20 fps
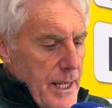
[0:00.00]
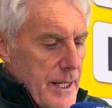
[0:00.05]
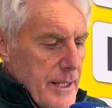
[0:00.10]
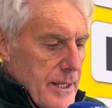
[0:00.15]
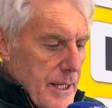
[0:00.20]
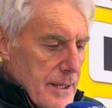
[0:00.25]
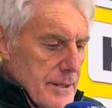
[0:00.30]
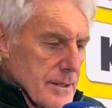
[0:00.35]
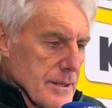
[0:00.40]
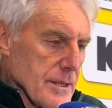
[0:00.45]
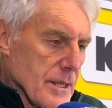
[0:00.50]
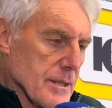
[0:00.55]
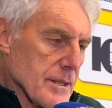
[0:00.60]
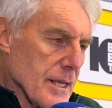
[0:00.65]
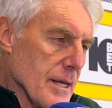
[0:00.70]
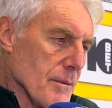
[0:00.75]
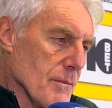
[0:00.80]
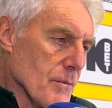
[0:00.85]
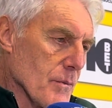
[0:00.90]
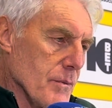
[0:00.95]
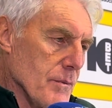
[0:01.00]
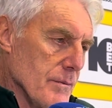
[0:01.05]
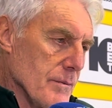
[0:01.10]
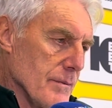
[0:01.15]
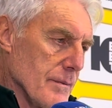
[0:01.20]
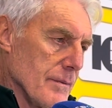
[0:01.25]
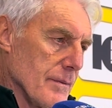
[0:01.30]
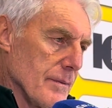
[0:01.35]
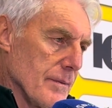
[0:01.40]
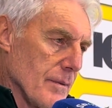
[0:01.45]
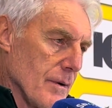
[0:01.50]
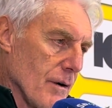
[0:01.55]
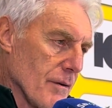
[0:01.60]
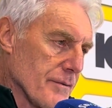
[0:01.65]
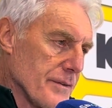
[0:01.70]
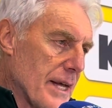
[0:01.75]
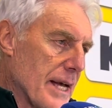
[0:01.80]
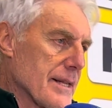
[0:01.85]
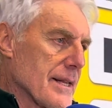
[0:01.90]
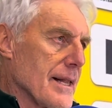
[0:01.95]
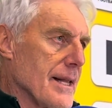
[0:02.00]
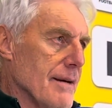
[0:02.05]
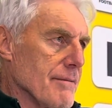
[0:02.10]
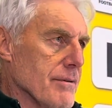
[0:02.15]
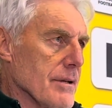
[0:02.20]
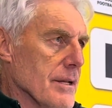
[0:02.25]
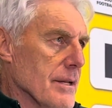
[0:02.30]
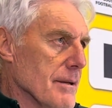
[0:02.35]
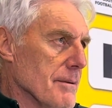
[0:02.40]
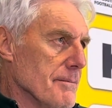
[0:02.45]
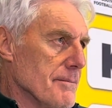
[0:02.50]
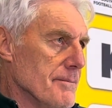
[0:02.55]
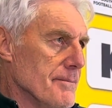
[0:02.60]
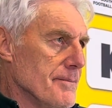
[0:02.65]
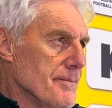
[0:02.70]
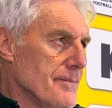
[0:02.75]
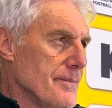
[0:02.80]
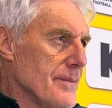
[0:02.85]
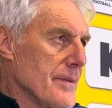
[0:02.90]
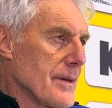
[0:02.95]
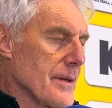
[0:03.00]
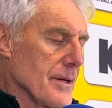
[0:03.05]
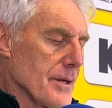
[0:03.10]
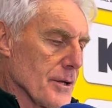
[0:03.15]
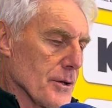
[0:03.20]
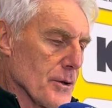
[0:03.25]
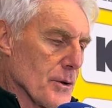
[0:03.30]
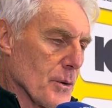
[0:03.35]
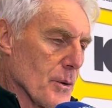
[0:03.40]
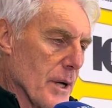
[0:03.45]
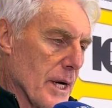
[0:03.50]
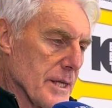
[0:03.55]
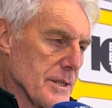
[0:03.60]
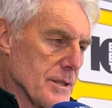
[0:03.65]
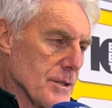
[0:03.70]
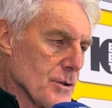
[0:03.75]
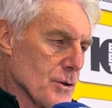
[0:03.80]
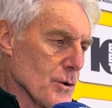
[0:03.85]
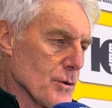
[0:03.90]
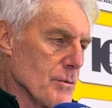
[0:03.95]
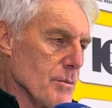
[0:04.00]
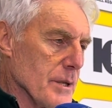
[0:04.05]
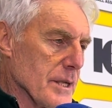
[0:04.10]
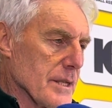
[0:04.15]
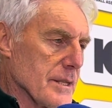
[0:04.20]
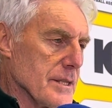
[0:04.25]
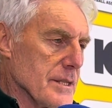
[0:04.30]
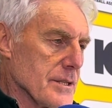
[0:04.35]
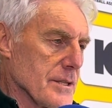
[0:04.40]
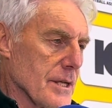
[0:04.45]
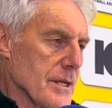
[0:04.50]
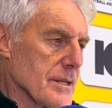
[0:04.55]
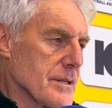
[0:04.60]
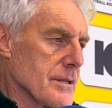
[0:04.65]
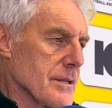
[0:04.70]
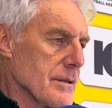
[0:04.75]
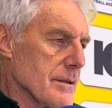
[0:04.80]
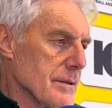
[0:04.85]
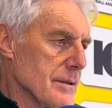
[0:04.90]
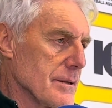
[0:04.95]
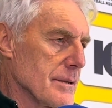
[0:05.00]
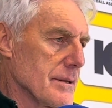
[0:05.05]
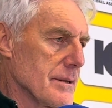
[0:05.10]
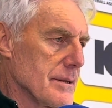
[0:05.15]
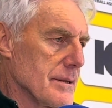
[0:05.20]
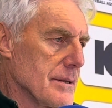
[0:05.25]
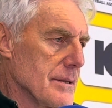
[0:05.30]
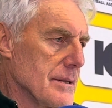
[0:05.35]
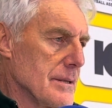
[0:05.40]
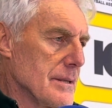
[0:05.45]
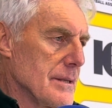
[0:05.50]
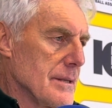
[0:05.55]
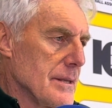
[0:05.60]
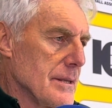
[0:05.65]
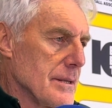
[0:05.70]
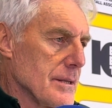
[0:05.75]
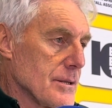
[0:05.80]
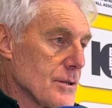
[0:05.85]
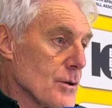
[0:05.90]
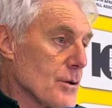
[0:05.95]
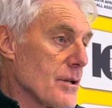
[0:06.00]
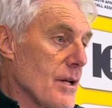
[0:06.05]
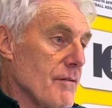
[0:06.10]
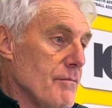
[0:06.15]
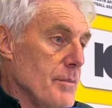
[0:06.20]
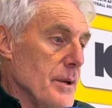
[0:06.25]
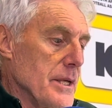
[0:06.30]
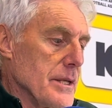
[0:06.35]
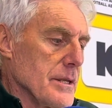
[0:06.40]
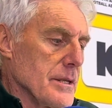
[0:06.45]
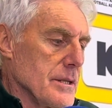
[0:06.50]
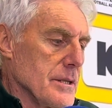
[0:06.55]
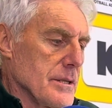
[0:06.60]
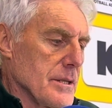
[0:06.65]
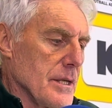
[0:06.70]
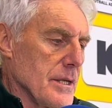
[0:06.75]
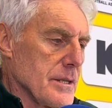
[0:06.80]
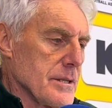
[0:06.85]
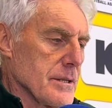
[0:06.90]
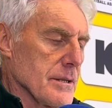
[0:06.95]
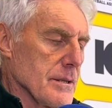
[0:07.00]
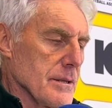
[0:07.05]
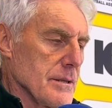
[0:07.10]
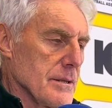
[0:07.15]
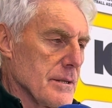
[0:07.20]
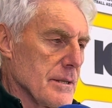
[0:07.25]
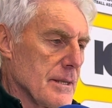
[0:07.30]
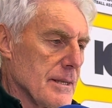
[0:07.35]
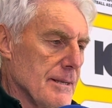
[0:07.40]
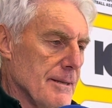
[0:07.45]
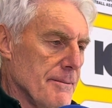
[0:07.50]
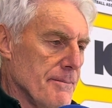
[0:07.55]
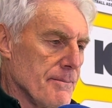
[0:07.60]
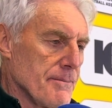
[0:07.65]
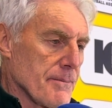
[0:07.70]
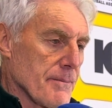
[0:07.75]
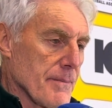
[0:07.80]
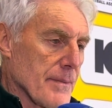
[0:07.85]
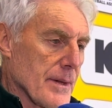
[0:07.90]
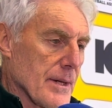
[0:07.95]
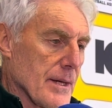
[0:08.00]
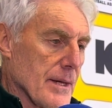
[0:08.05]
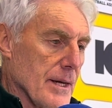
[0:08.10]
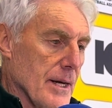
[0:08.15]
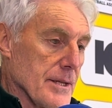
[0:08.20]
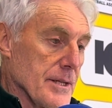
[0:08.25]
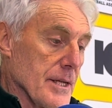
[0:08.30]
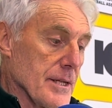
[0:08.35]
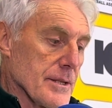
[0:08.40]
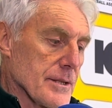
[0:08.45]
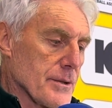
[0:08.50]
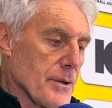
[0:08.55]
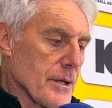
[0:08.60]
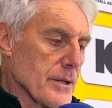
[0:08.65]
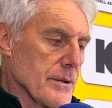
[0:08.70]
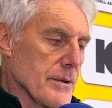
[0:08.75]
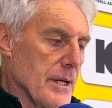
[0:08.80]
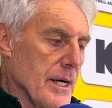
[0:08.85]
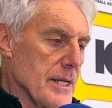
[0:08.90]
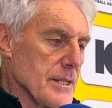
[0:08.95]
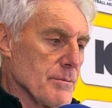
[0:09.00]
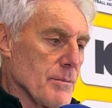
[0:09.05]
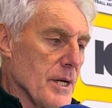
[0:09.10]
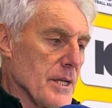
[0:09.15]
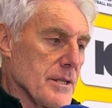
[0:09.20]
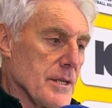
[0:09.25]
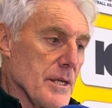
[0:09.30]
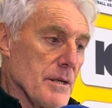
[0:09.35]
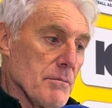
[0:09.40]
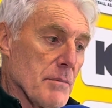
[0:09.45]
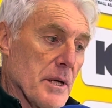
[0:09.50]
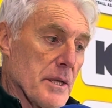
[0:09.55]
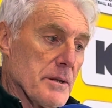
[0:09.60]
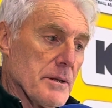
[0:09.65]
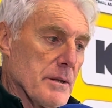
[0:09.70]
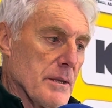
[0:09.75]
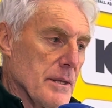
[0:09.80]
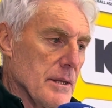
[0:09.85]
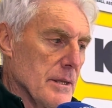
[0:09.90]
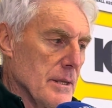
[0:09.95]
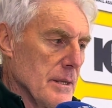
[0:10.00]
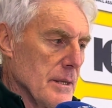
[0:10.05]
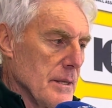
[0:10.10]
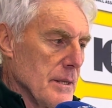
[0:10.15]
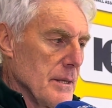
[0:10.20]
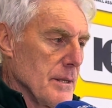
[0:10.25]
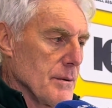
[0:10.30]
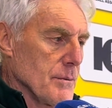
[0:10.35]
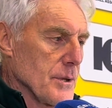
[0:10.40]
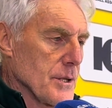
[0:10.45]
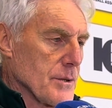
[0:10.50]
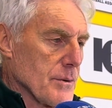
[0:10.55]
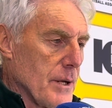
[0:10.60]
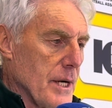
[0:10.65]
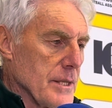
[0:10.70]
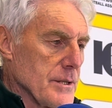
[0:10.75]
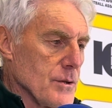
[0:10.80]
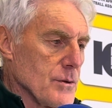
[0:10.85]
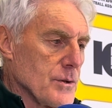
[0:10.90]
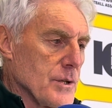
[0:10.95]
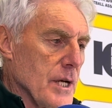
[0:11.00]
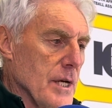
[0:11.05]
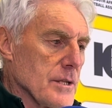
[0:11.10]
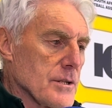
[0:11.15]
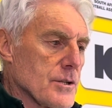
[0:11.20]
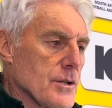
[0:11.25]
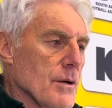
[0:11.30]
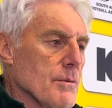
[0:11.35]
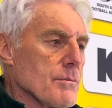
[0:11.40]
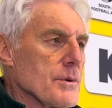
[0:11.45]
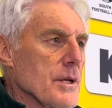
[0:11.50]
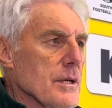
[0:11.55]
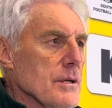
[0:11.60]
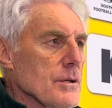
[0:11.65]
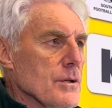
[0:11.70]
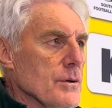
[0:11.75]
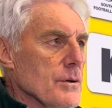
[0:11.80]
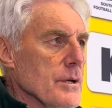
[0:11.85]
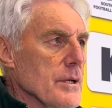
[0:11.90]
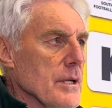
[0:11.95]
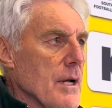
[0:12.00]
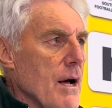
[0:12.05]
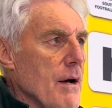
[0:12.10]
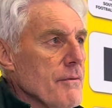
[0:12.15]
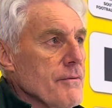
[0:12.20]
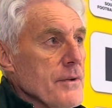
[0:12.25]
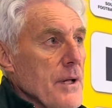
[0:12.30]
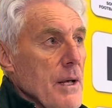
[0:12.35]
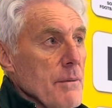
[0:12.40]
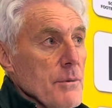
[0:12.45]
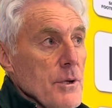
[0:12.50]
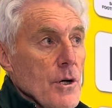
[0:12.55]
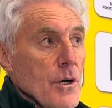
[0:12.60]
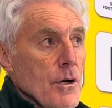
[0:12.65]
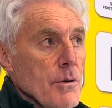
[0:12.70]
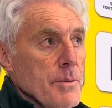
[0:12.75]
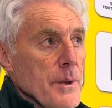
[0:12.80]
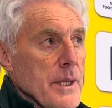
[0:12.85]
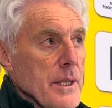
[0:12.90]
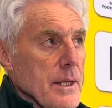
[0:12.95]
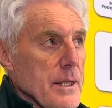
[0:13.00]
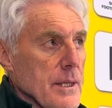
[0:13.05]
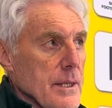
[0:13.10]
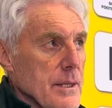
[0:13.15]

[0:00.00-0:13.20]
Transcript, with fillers: against a team of that level. Otherwise, it should be a disaster. It should have been a disaster. I didn't recognize my team, and we tried to change something during halftime and hoping